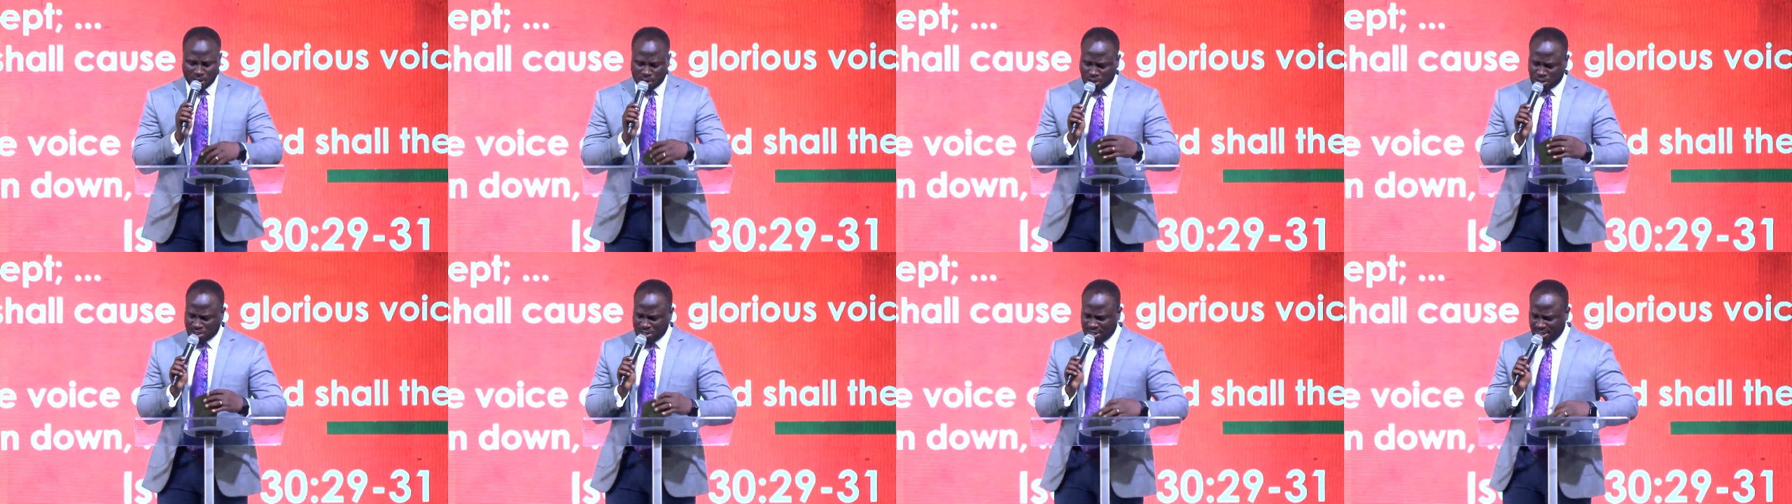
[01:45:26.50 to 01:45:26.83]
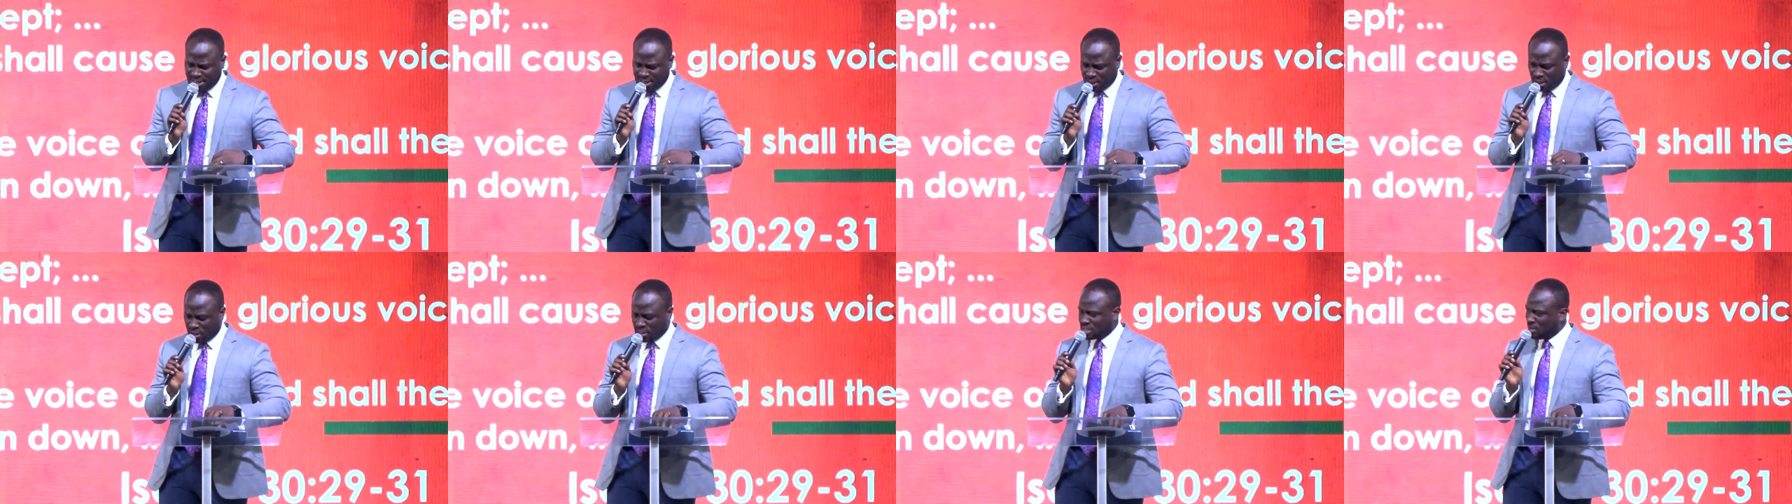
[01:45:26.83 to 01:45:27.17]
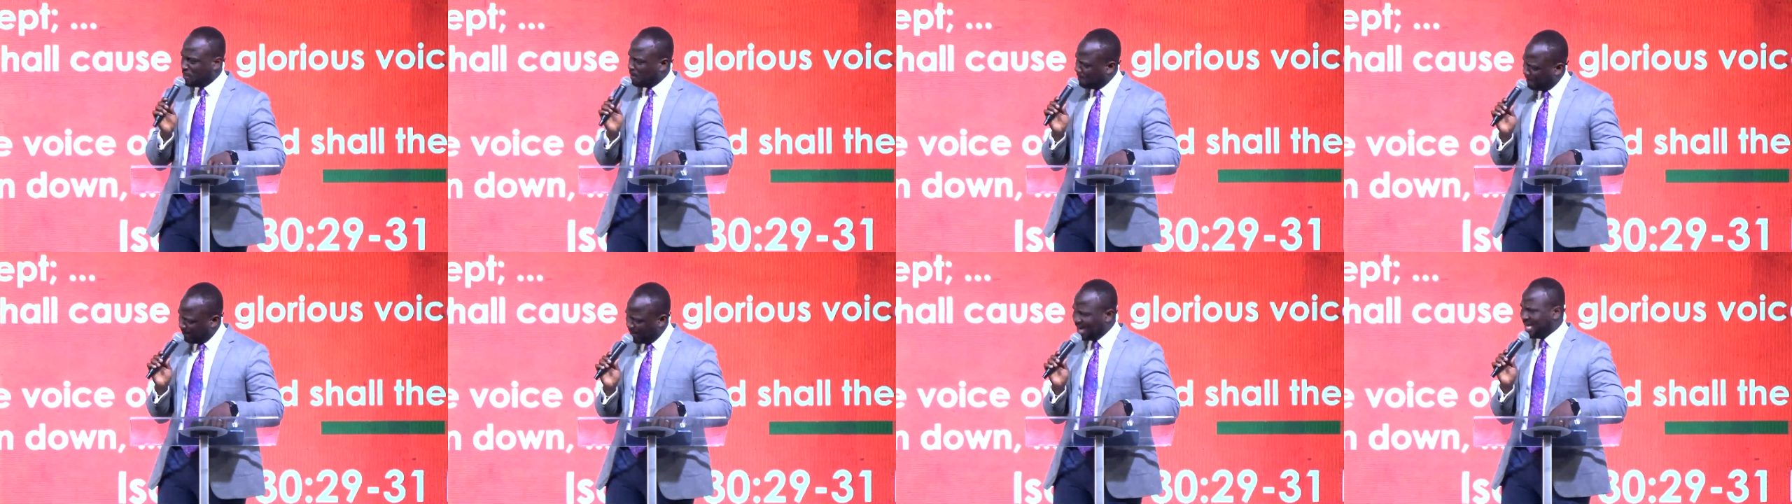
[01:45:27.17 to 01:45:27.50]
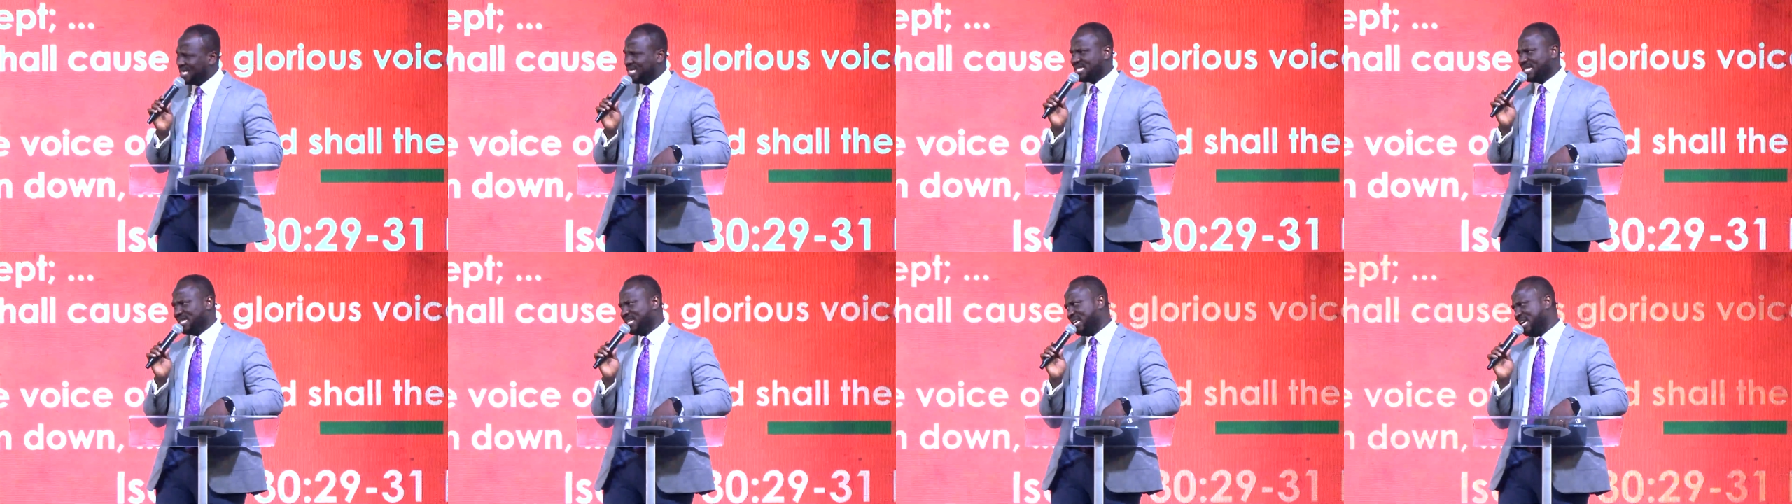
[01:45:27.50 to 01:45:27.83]
Jesus'
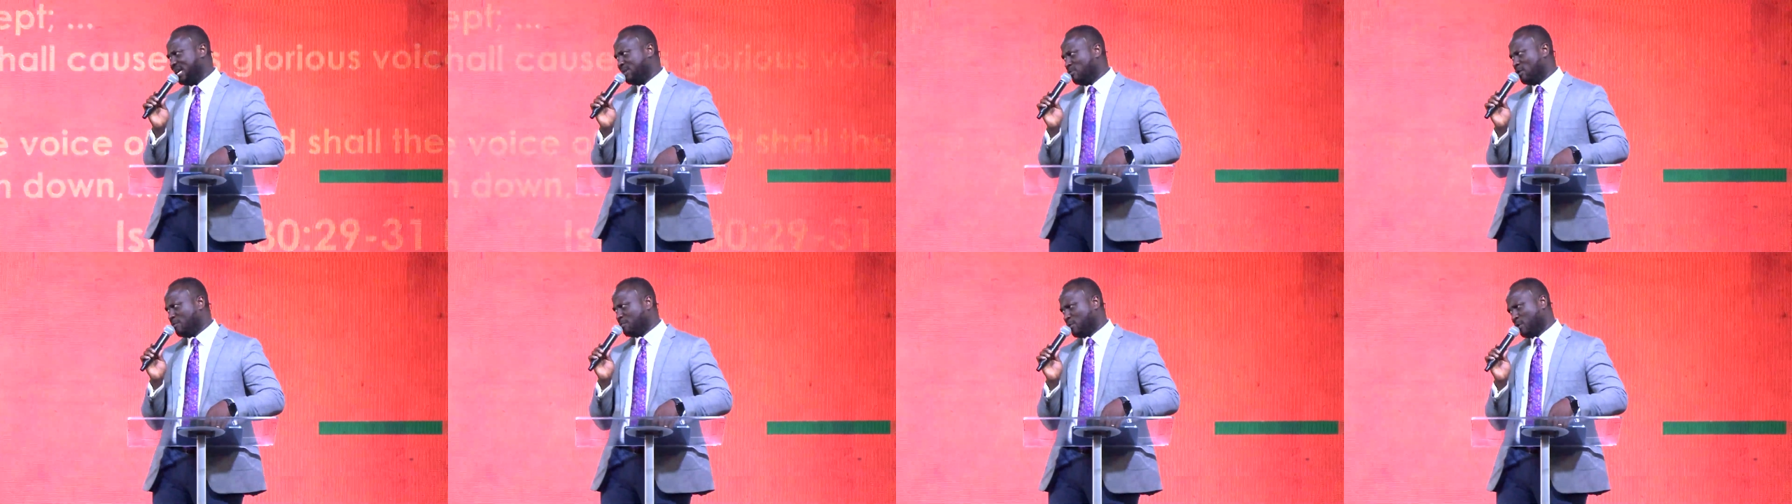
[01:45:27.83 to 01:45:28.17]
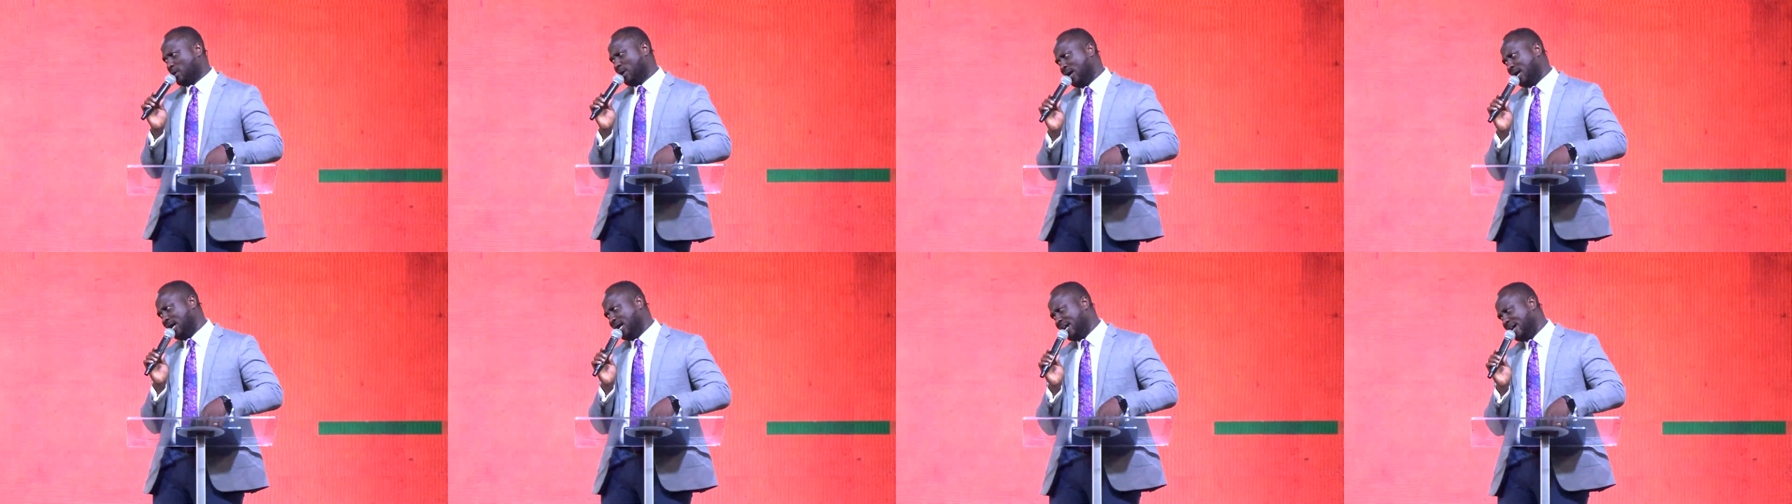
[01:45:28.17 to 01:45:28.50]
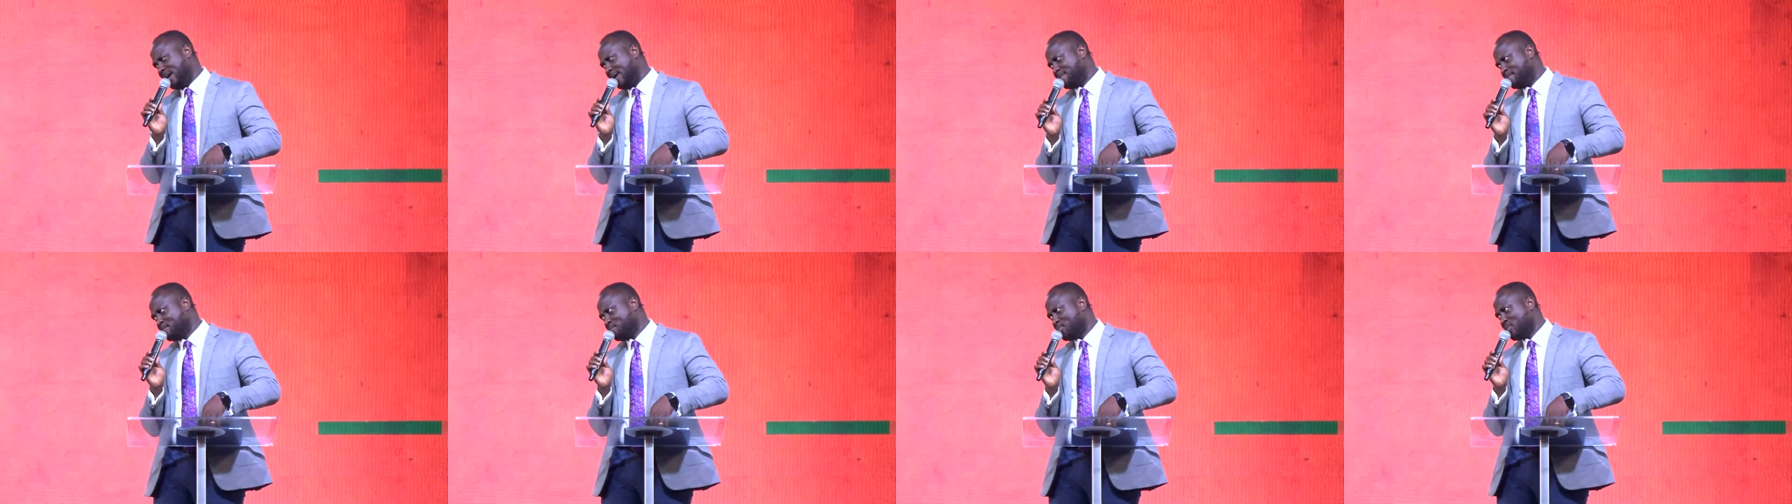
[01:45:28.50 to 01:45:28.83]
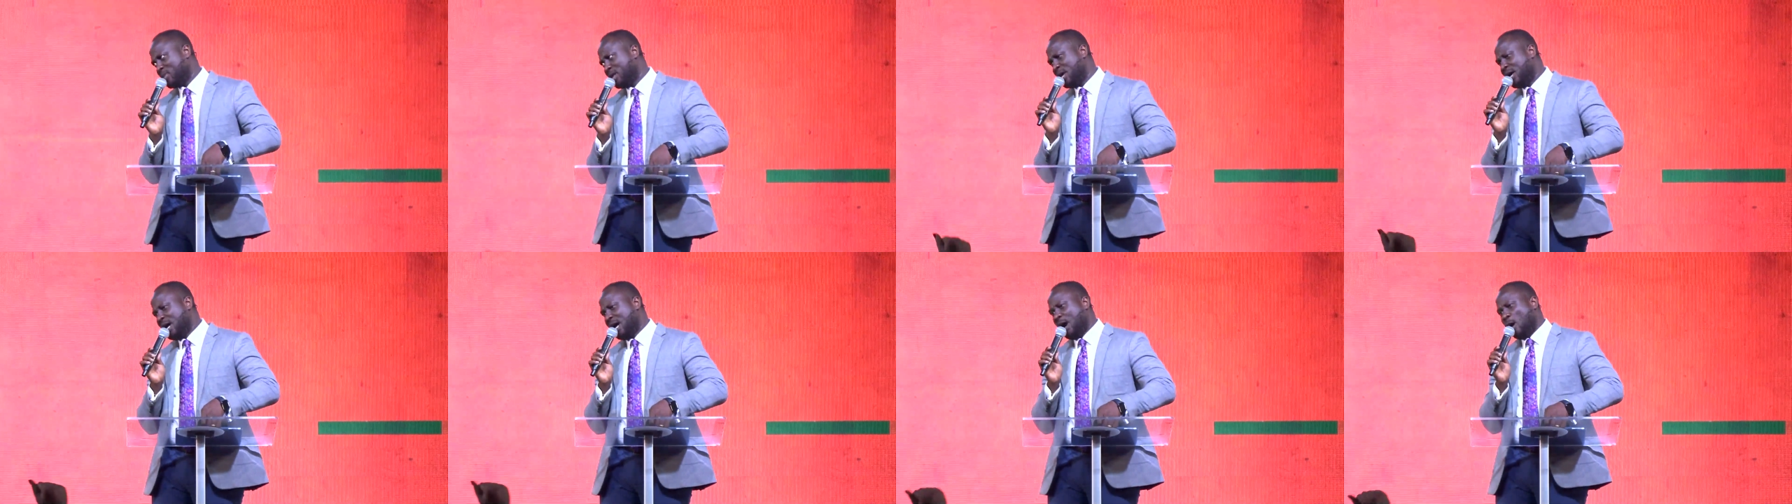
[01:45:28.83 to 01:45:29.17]
mighty name we pray.
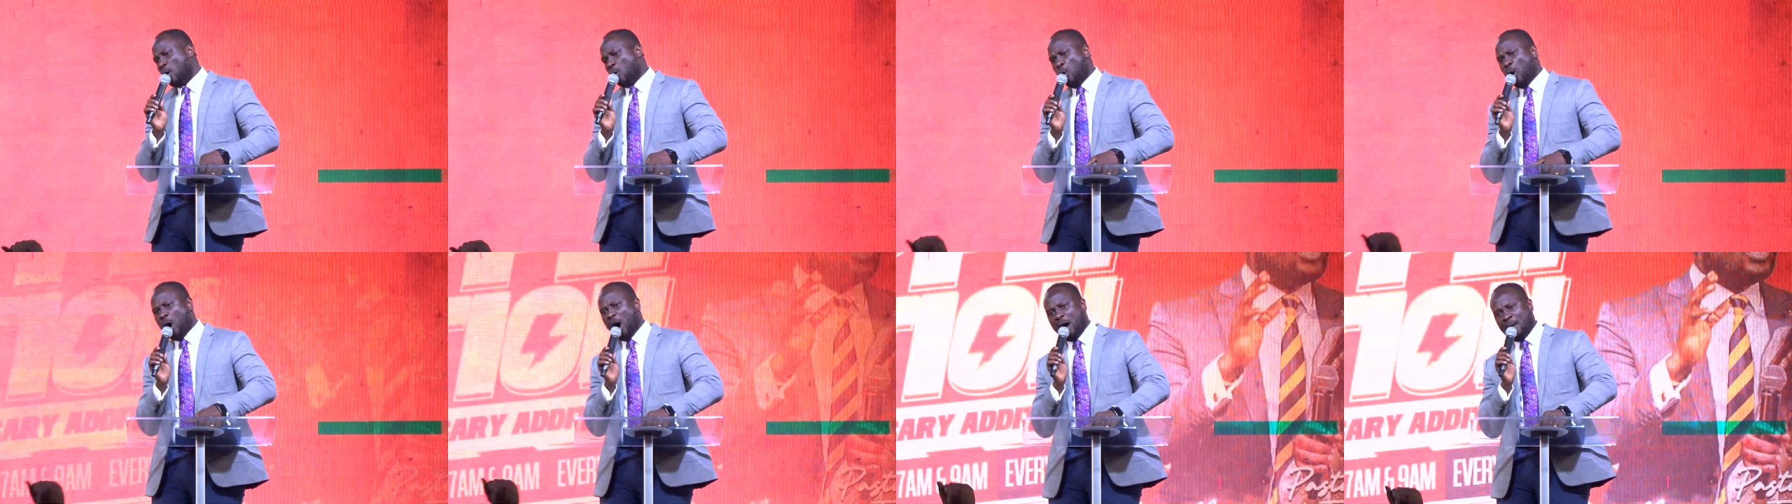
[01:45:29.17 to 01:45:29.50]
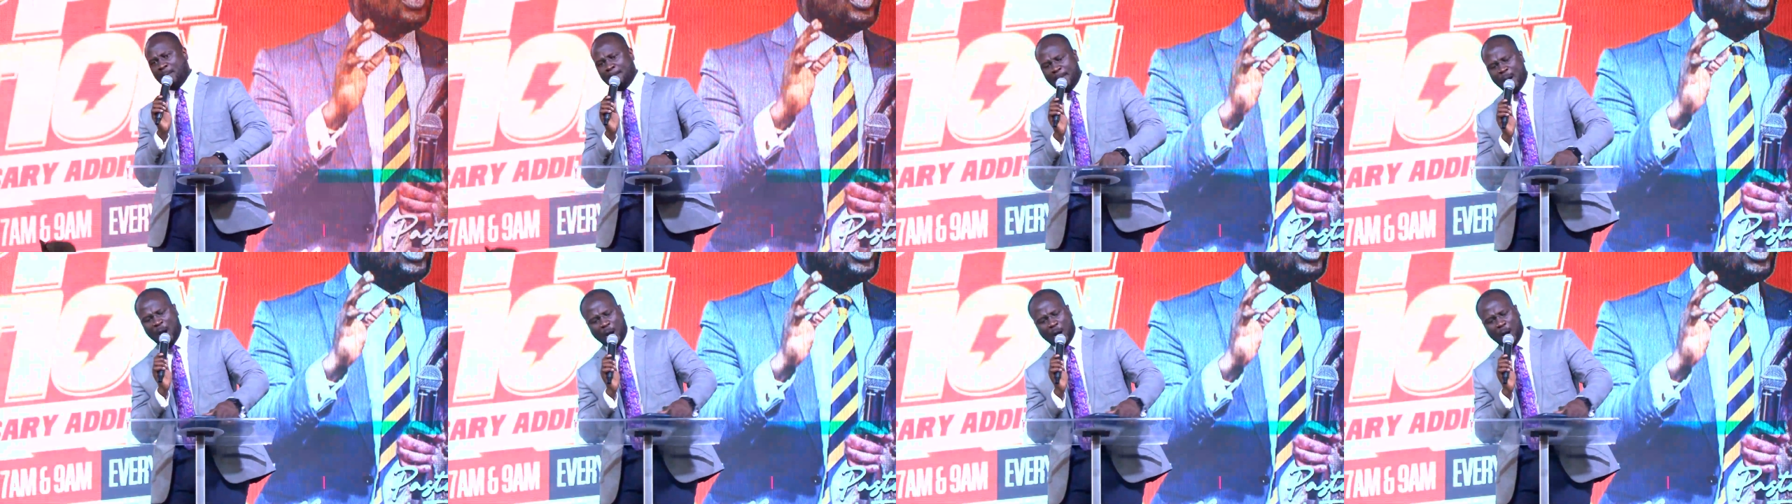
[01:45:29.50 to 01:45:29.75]
One